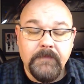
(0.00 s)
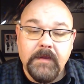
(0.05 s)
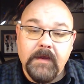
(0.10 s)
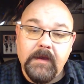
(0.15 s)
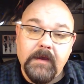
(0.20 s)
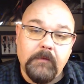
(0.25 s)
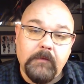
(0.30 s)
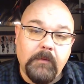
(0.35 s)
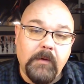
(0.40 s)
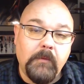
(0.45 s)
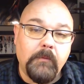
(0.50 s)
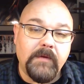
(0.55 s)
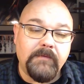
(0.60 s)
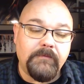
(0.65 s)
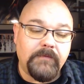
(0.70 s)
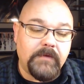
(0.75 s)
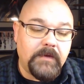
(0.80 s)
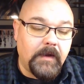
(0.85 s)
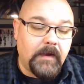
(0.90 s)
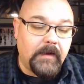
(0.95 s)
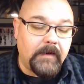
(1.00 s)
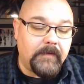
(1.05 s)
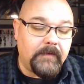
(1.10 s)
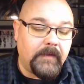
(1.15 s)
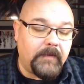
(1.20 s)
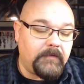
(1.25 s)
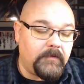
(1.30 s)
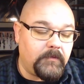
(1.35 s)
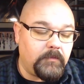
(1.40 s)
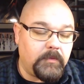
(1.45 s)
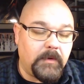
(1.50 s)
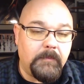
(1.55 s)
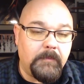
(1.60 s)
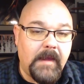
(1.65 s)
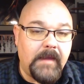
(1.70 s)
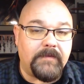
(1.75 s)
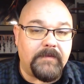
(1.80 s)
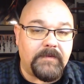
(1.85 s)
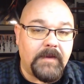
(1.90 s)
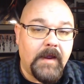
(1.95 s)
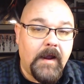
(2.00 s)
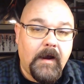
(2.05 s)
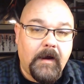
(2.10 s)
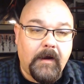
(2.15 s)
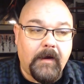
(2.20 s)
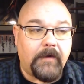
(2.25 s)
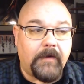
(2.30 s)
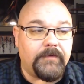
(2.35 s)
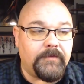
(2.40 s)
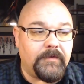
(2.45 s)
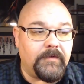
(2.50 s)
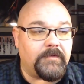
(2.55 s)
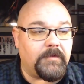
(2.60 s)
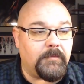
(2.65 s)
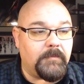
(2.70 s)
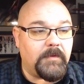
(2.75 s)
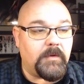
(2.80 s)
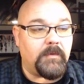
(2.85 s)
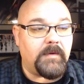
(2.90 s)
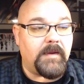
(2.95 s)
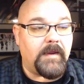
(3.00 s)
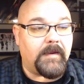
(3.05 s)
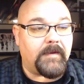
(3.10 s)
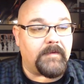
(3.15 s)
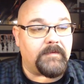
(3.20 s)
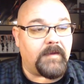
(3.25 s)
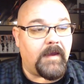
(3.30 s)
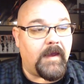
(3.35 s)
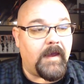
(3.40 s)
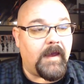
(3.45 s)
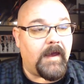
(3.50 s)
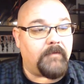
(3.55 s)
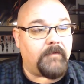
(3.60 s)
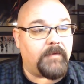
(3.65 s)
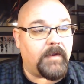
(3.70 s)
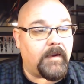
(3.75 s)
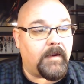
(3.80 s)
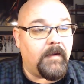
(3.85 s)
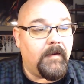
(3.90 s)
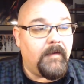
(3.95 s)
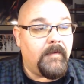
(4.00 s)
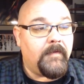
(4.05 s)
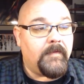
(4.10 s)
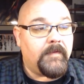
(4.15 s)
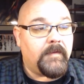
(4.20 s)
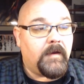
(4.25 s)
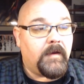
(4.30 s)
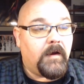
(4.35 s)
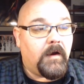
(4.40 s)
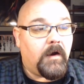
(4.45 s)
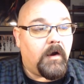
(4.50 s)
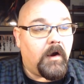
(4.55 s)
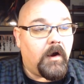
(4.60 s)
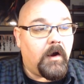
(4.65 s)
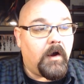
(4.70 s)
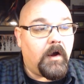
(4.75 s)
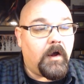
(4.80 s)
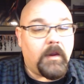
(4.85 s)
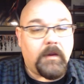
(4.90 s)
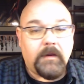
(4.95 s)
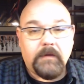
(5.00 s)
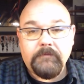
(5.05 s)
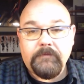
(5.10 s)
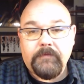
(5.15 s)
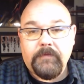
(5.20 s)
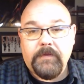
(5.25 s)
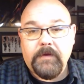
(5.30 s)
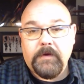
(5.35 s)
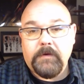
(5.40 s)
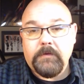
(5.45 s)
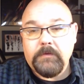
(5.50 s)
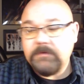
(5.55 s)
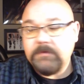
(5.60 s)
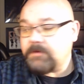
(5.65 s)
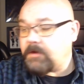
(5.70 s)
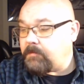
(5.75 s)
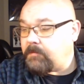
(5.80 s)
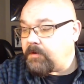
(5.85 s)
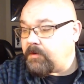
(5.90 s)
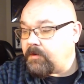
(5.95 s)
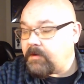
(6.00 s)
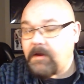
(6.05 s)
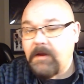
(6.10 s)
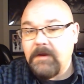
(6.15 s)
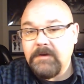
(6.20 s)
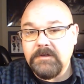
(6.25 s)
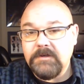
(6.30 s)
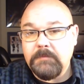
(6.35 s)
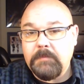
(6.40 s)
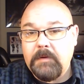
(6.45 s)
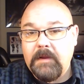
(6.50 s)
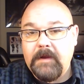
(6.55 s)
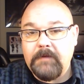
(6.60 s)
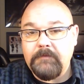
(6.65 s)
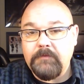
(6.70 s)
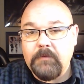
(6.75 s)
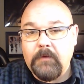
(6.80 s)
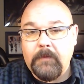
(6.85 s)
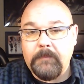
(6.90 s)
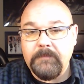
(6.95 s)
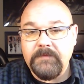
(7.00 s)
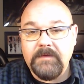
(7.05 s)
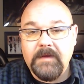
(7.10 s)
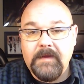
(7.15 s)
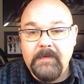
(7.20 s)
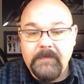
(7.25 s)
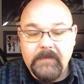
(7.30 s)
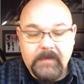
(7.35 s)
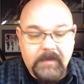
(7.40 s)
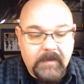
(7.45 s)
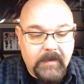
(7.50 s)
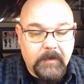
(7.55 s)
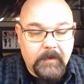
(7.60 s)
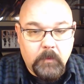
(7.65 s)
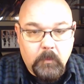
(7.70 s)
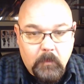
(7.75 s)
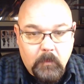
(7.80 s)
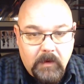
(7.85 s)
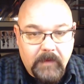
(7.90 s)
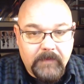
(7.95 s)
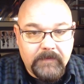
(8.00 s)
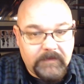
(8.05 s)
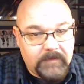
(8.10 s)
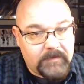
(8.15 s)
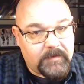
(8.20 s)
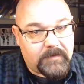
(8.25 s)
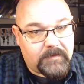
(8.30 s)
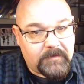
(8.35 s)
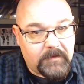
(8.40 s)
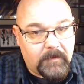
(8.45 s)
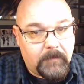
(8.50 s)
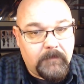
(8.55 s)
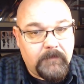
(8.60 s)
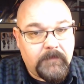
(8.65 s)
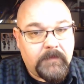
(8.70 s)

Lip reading: And what we've done, and this is what makes our system unique, is having all of those communication platforms in one system.